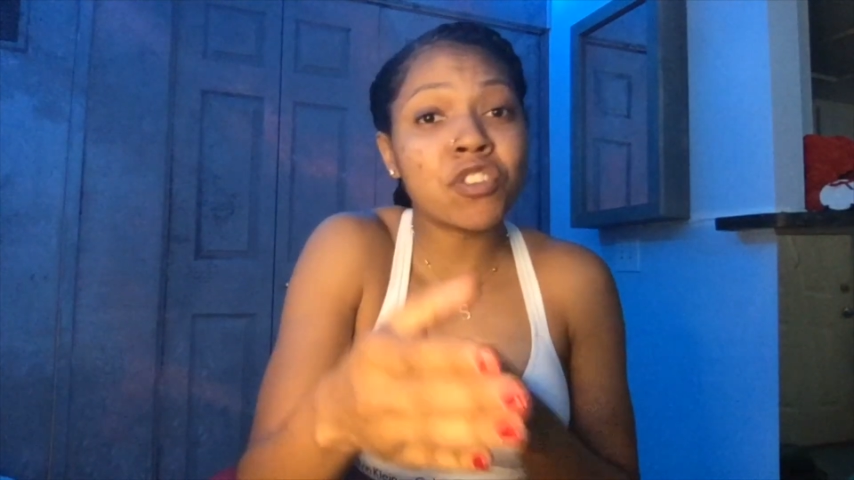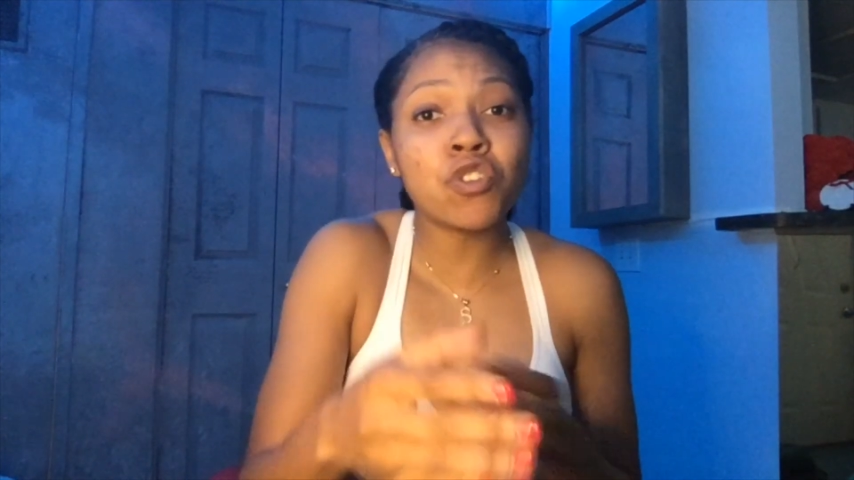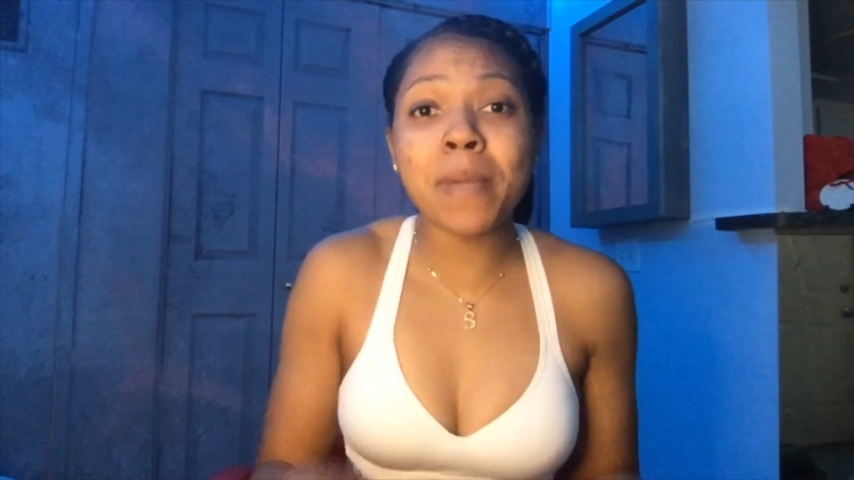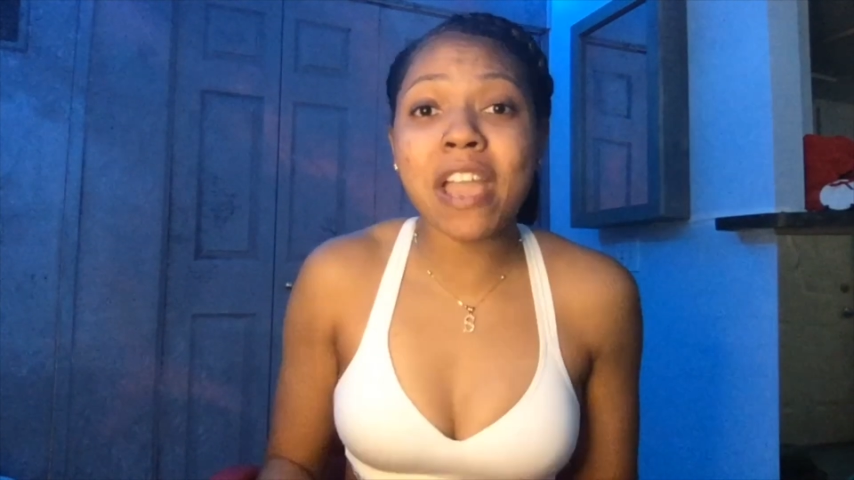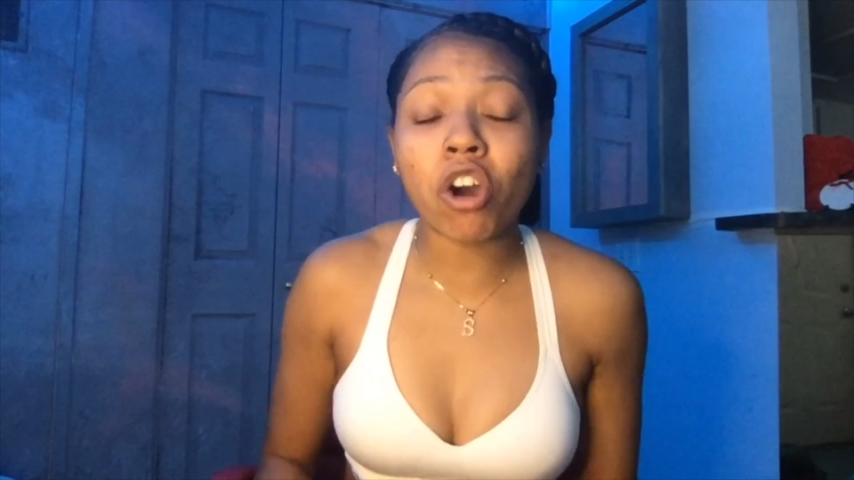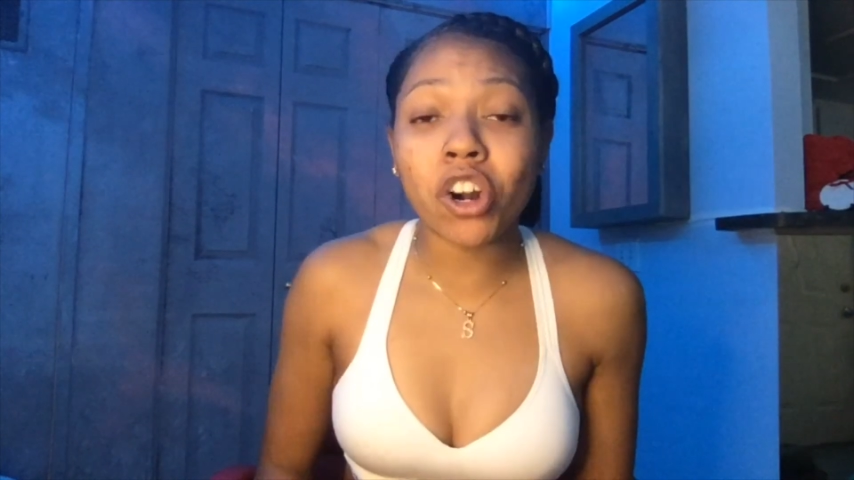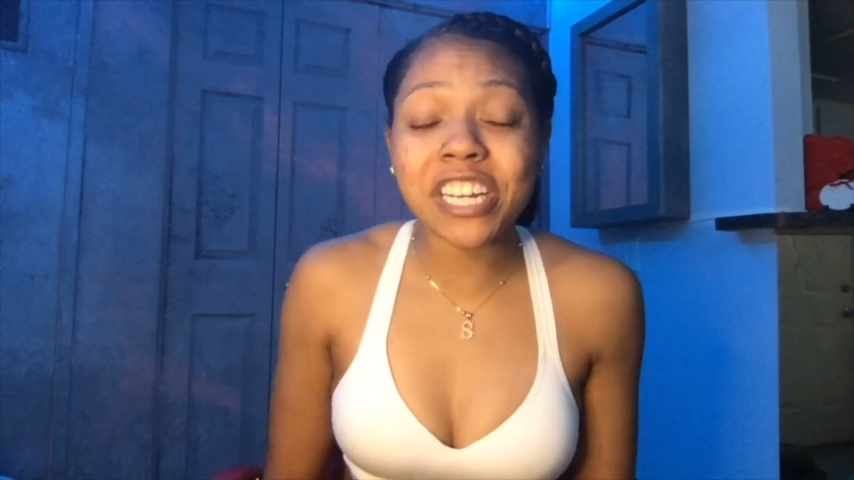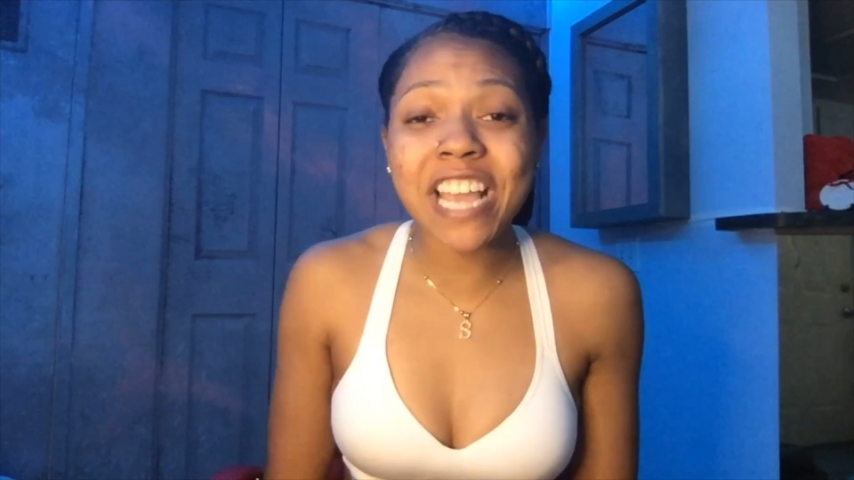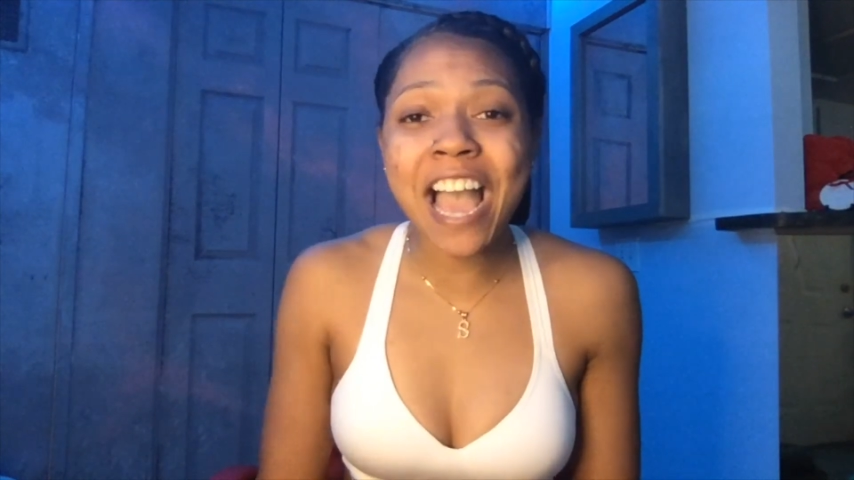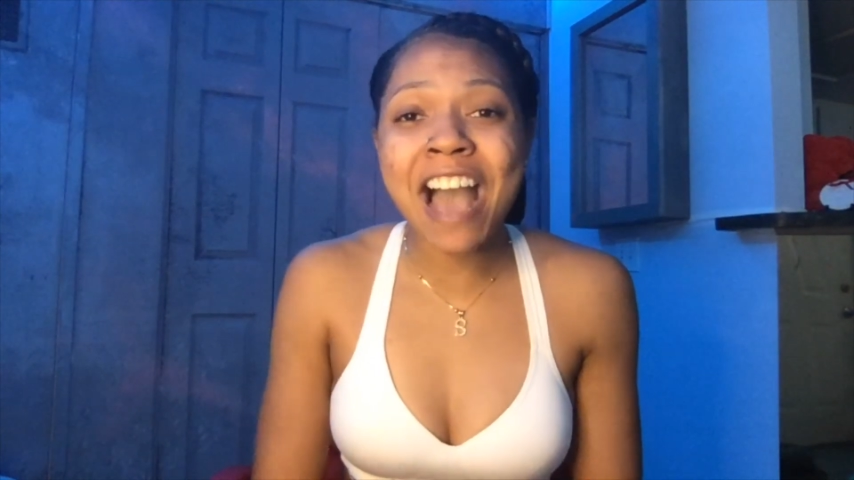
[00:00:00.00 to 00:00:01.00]
you may
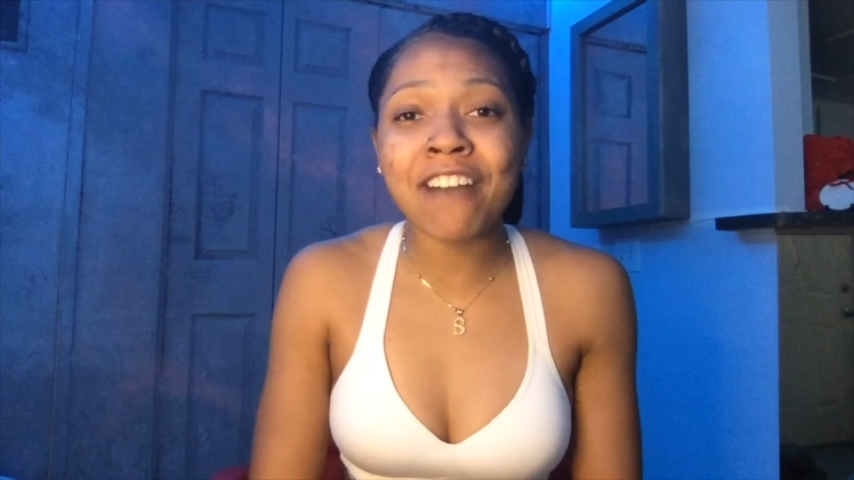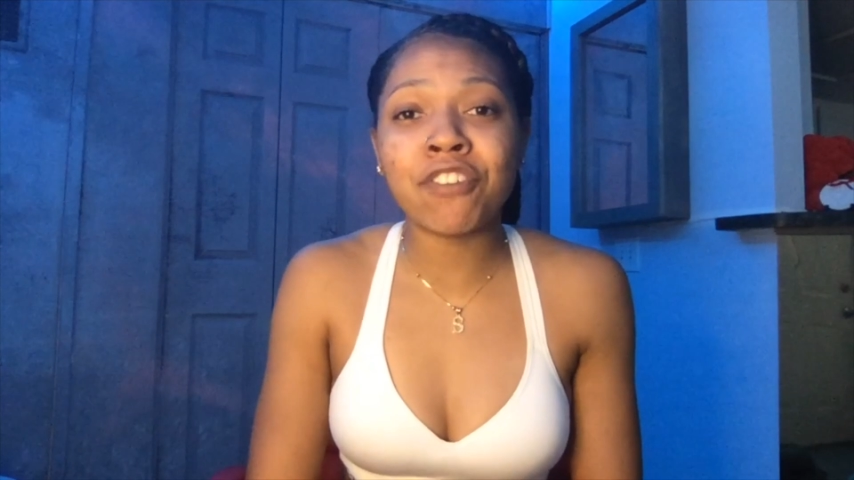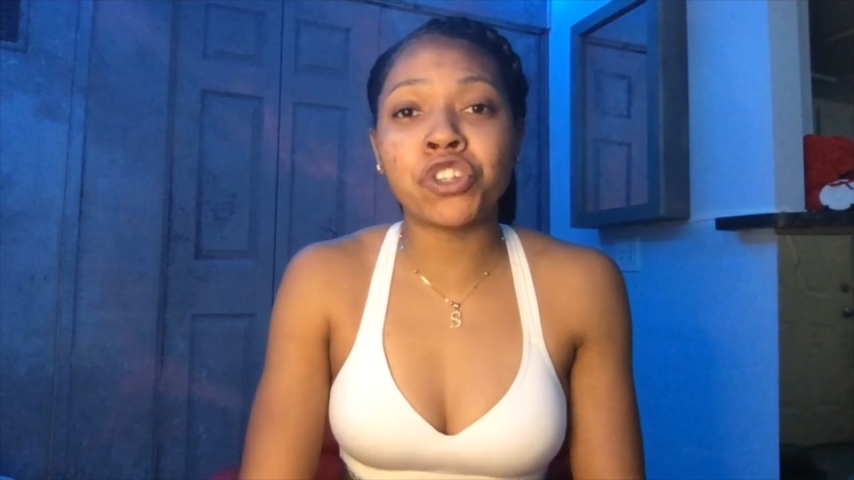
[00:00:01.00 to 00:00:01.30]
already have